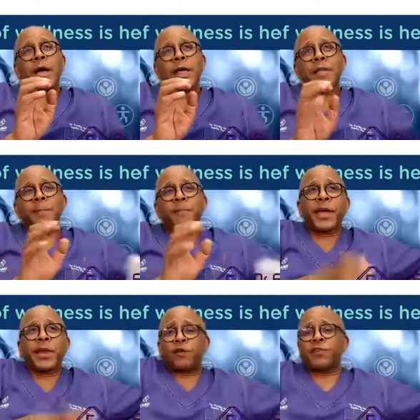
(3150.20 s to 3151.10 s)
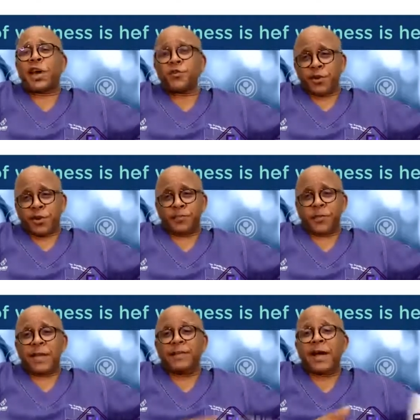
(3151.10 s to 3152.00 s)
at the beginning of January,
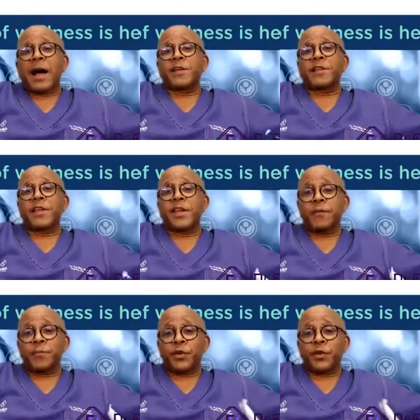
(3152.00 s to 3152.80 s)
as a country,